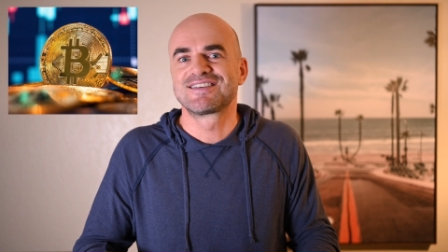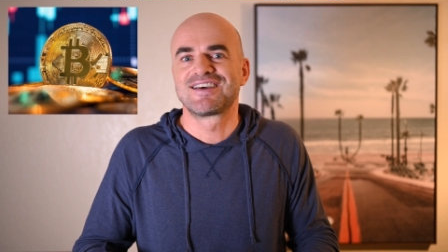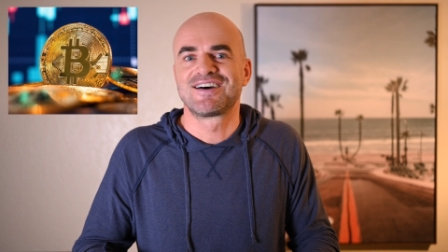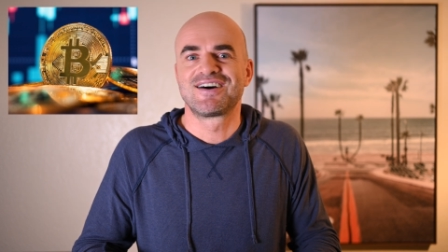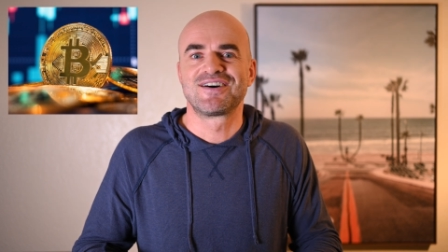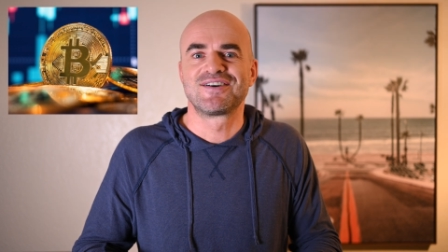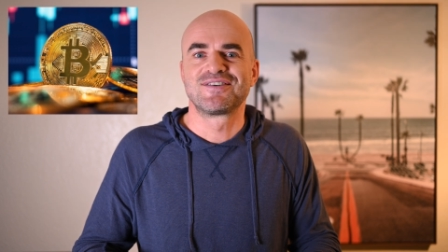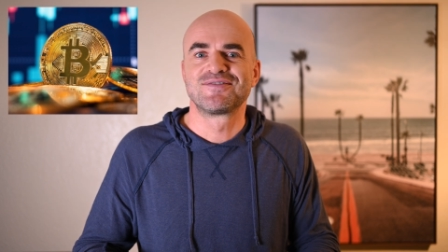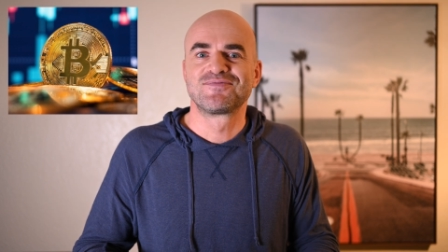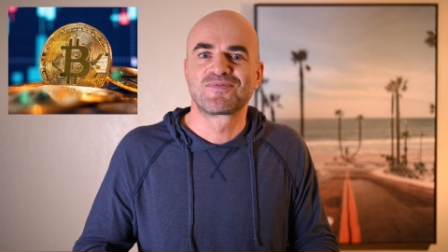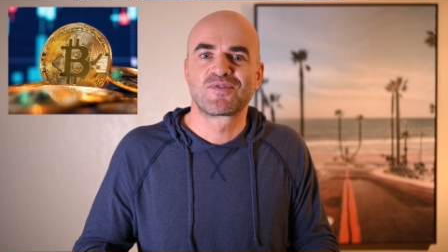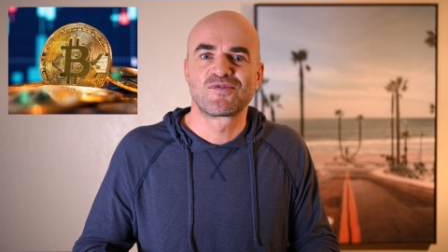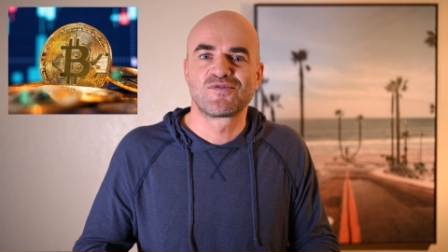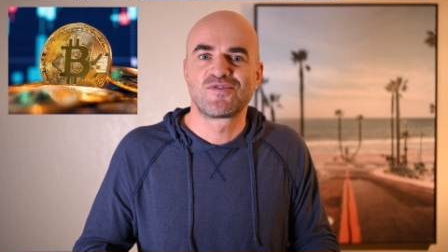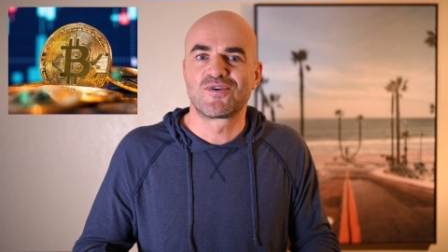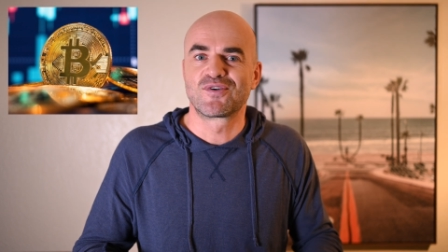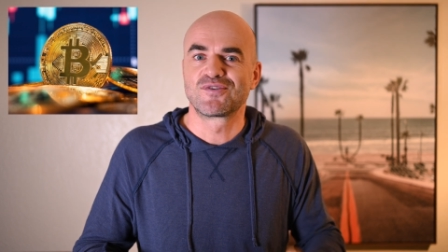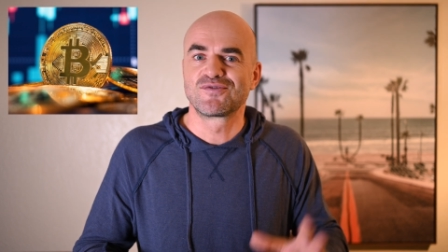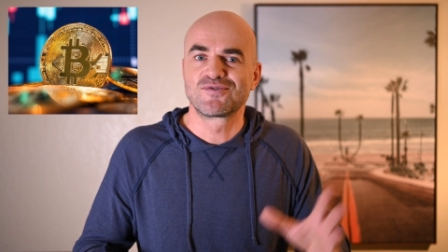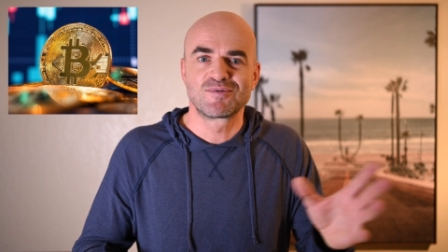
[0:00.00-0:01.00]

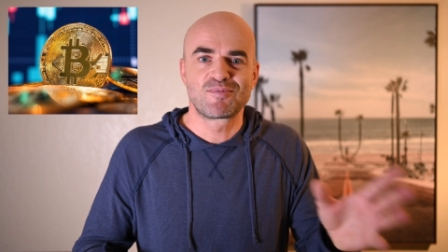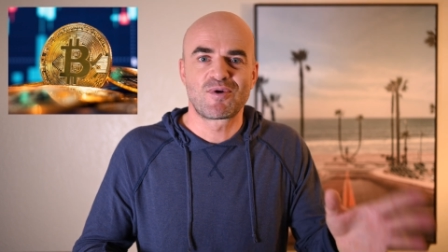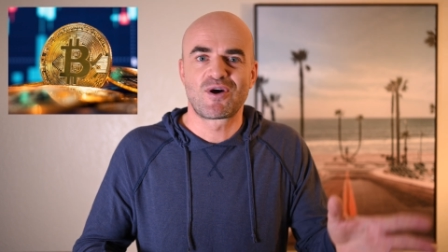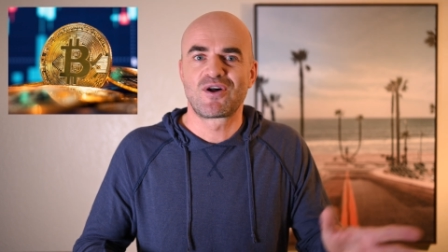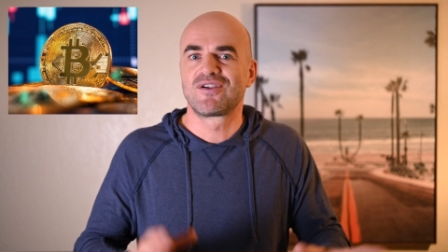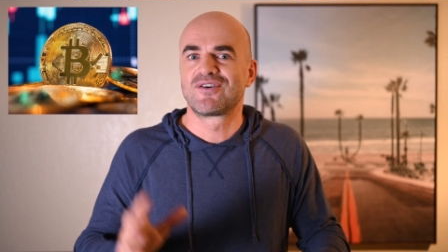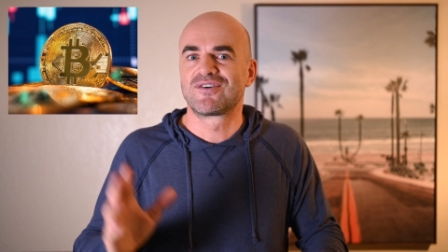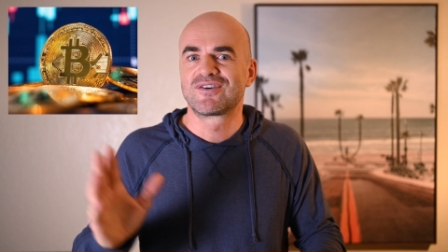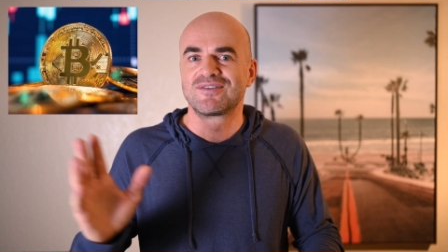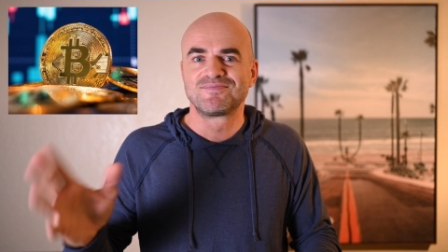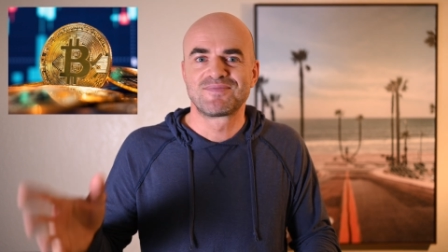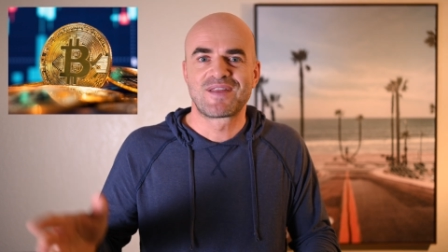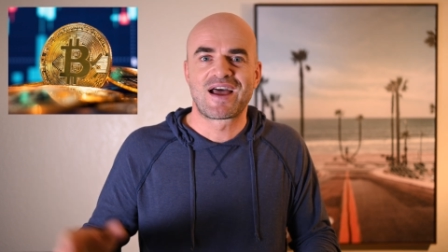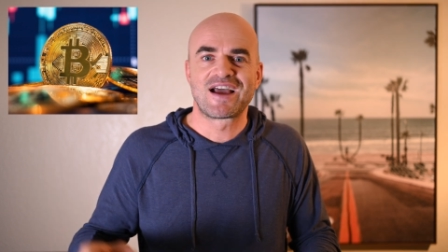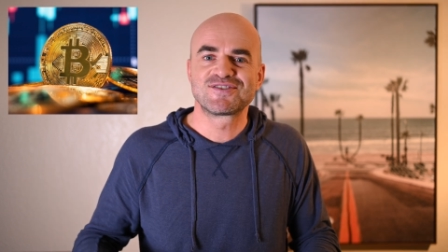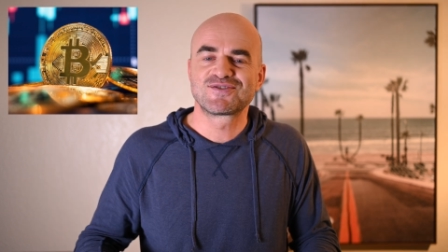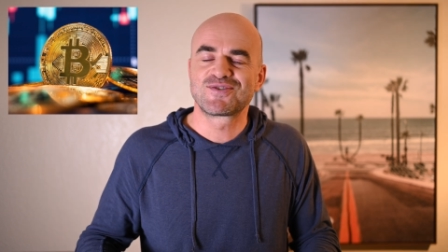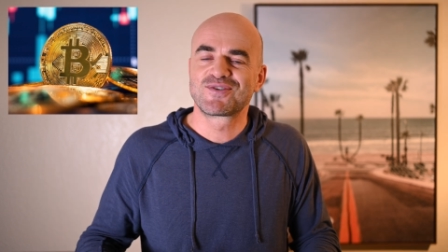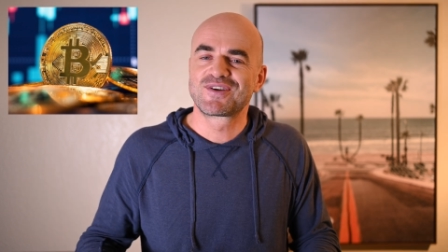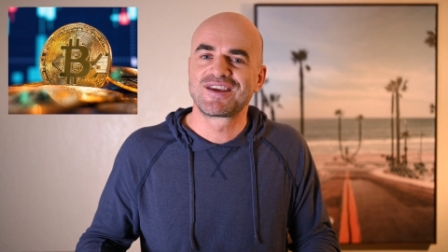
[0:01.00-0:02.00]
for football or
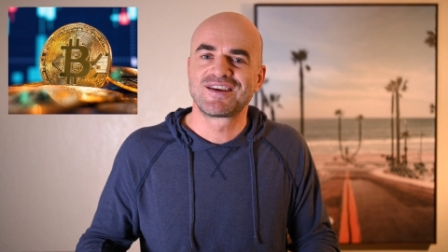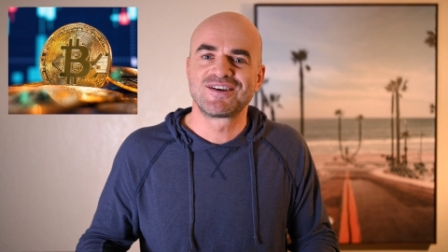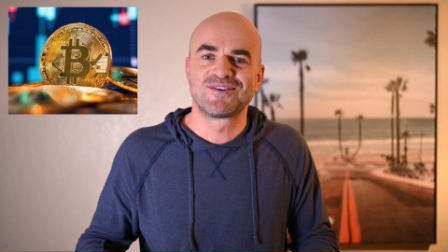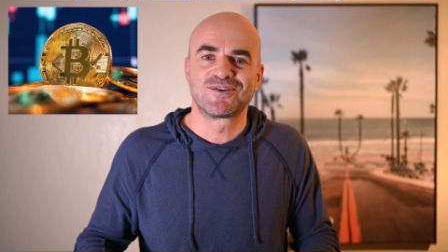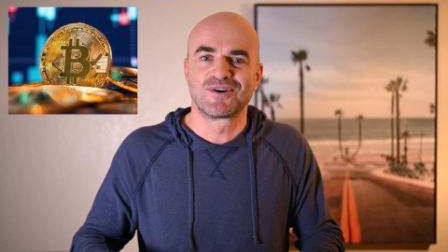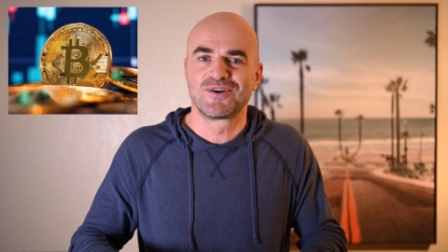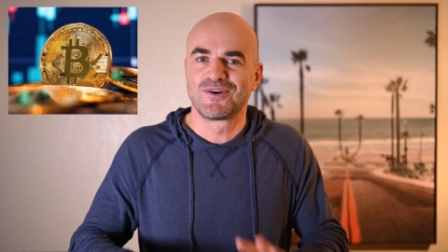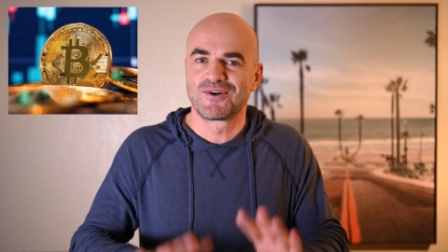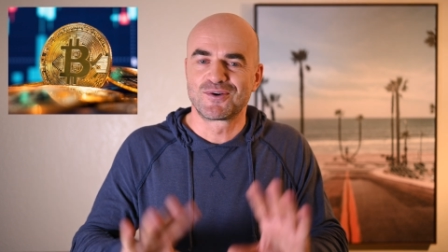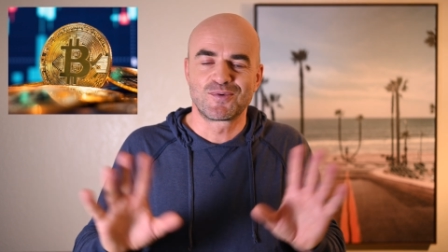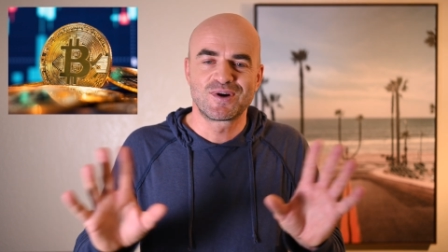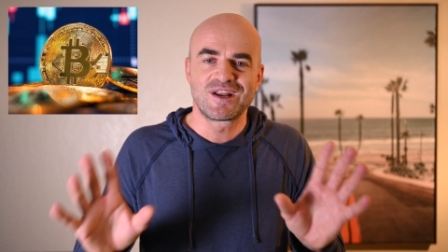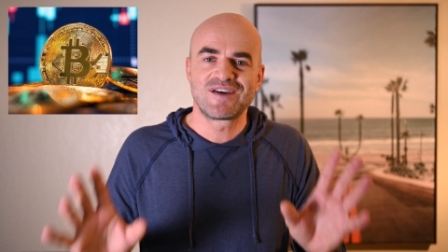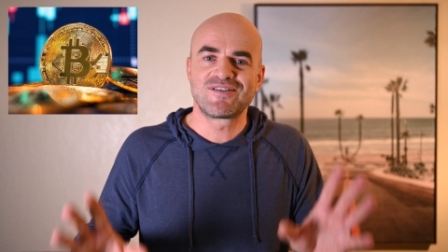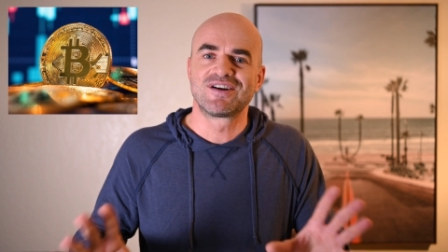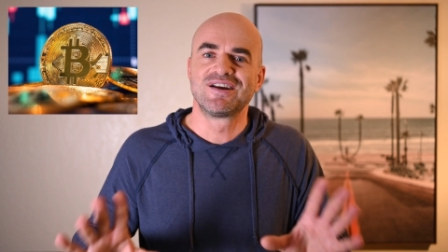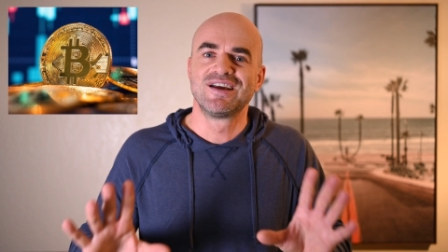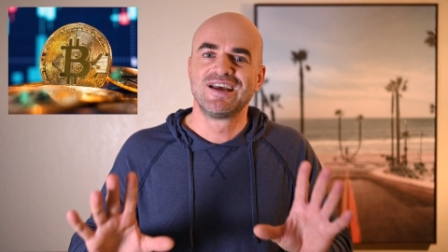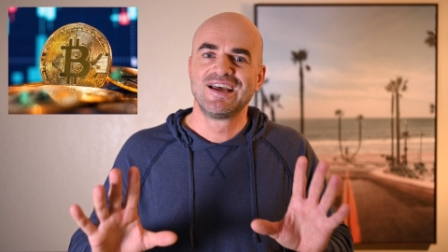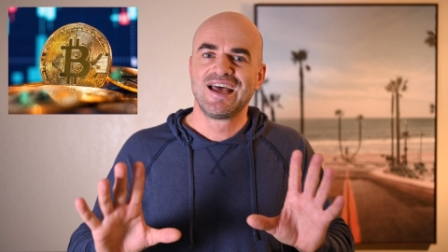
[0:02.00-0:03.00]
ice hockey or
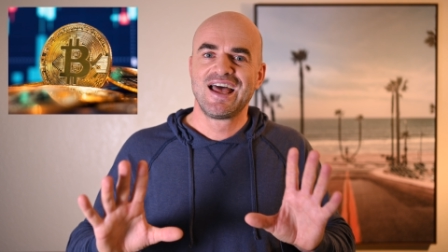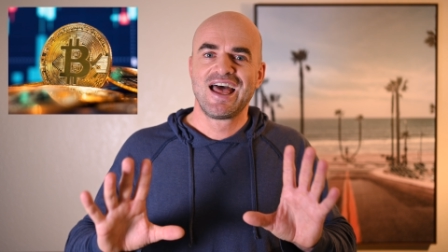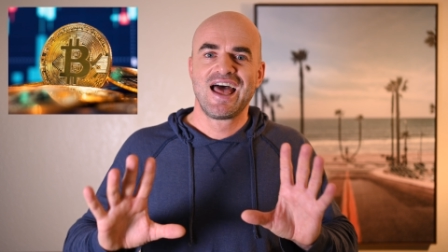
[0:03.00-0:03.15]
whatever.